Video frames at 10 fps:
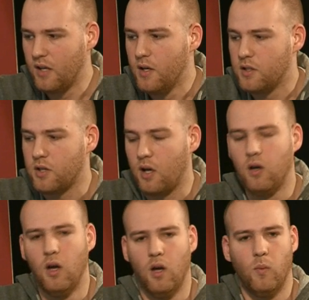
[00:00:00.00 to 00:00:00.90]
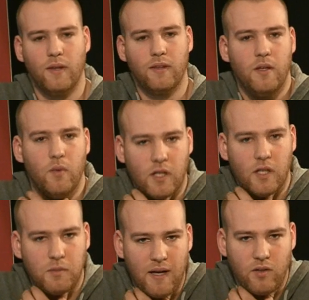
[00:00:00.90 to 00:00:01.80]
So what can you
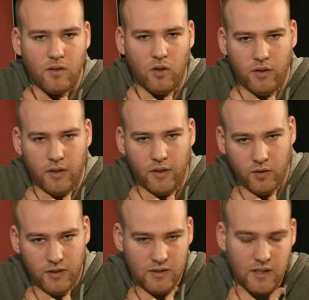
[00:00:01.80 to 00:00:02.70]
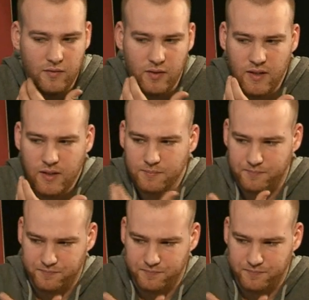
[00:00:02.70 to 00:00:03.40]
expect on this DVD?